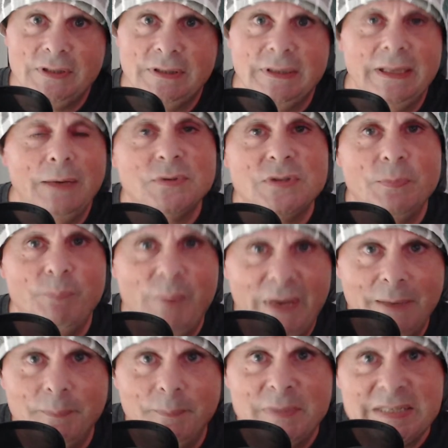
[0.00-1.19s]
There was a
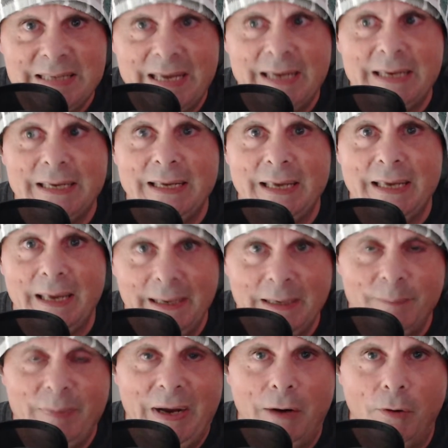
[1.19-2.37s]
big mistake in a
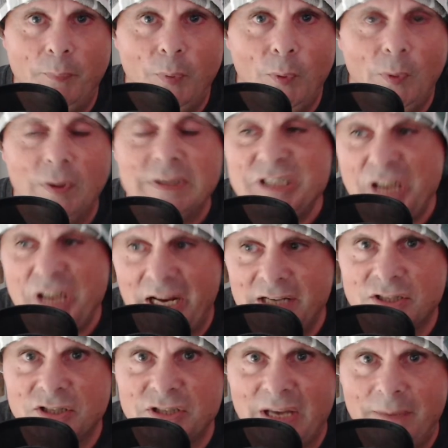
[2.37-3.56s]
battle report, changed the
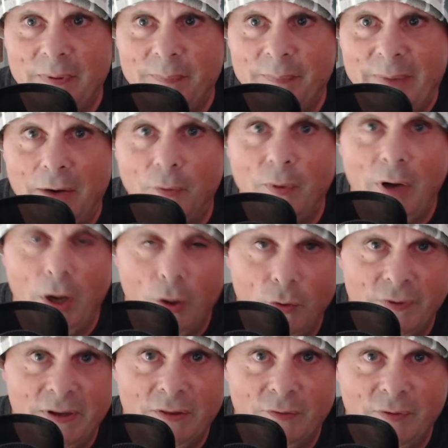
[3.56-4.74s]
shape of the battle over
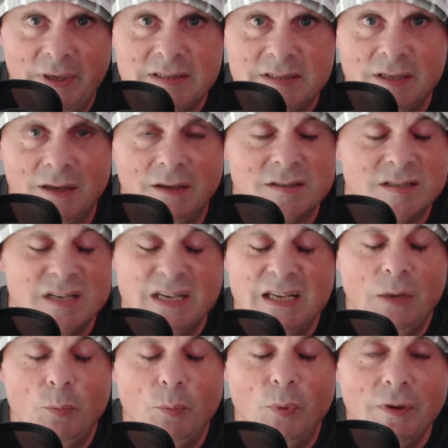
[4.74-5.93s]
in 3 turns.
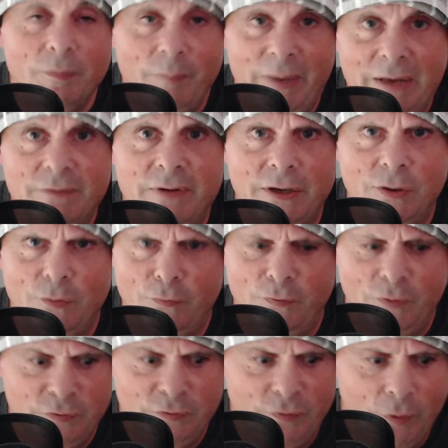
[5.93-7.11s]
It wouldn't have made very good
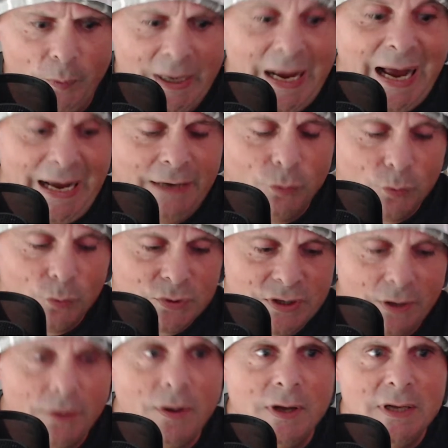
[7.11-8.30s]
viewing, and
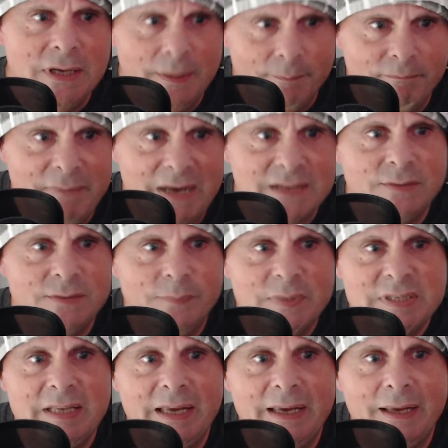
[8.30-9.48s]
also massive
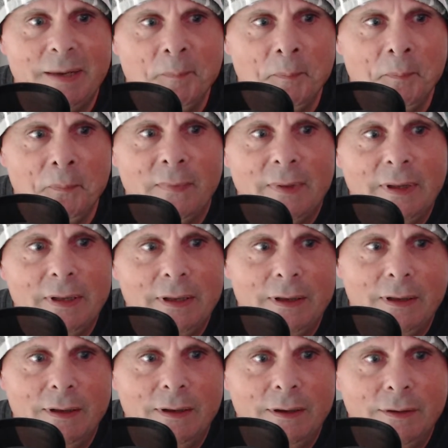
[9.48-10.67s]
mistake.
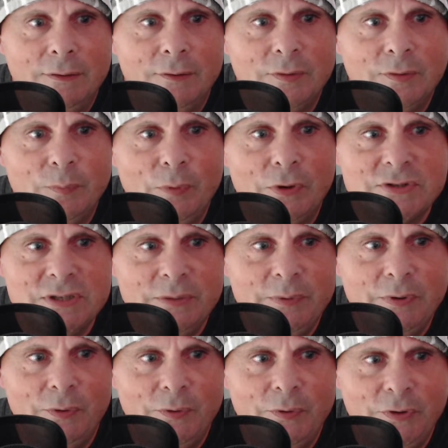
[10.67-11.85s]
Not a democracy. We
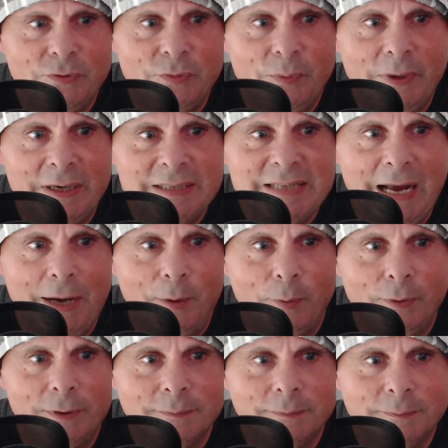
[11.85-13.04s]
got you to wear a towel.
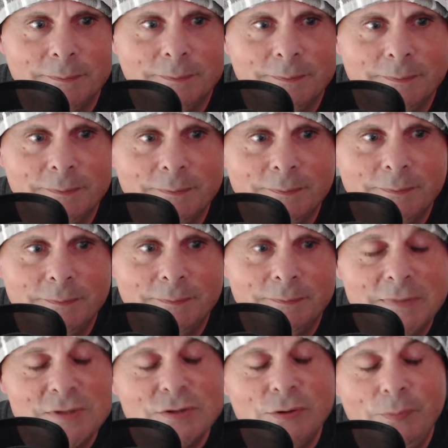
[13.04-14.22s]

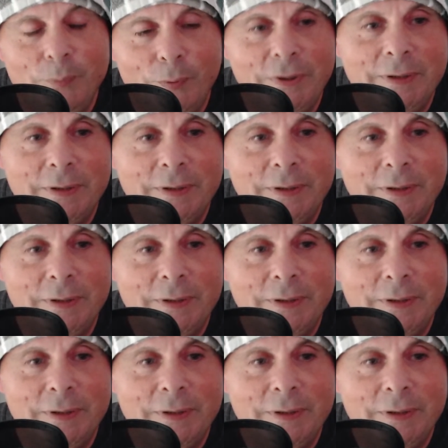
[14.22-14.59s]
That's a good point.